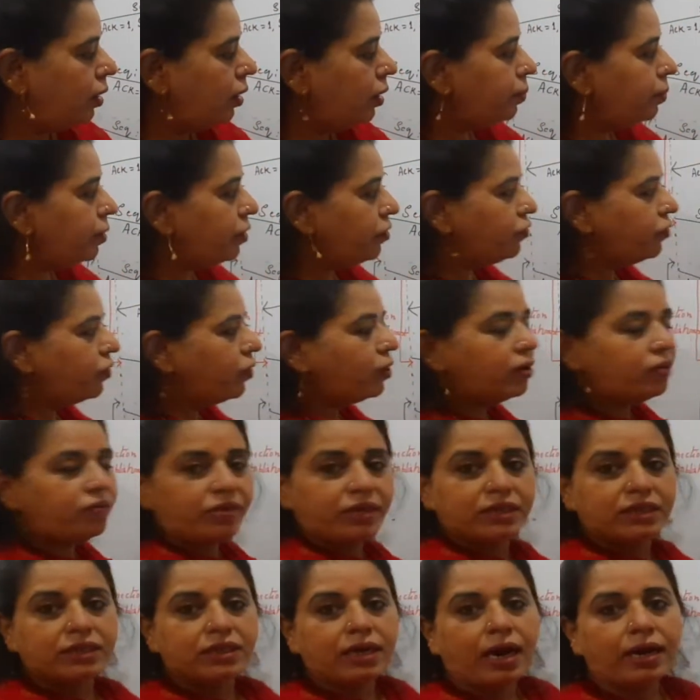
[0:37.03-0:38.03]
before we
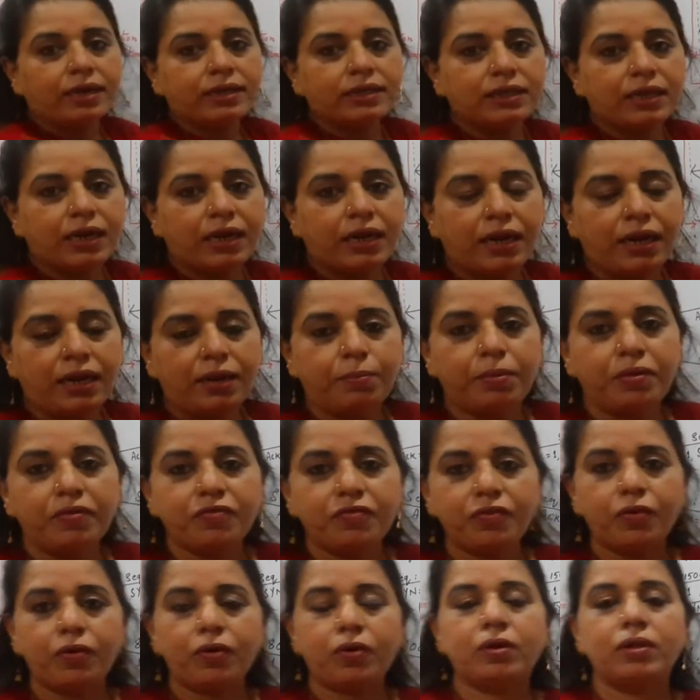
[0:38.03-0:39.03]
start sending
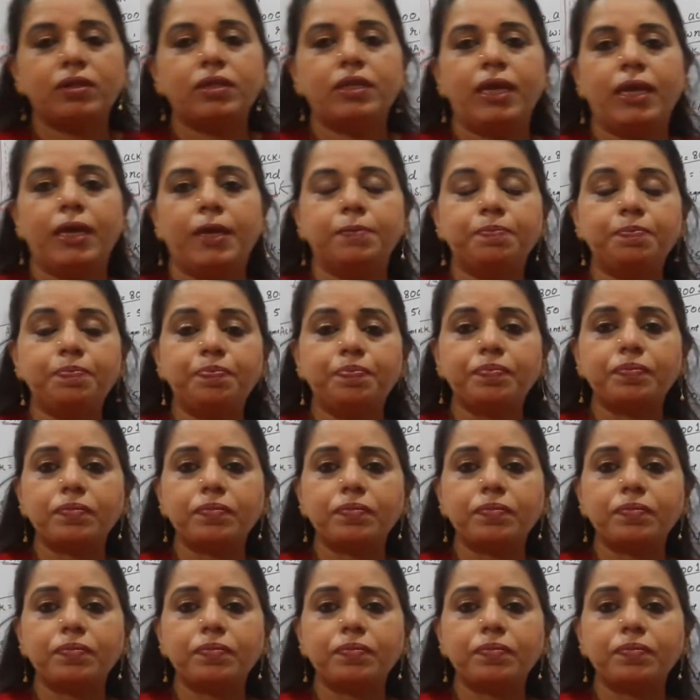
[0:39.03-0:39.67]
before the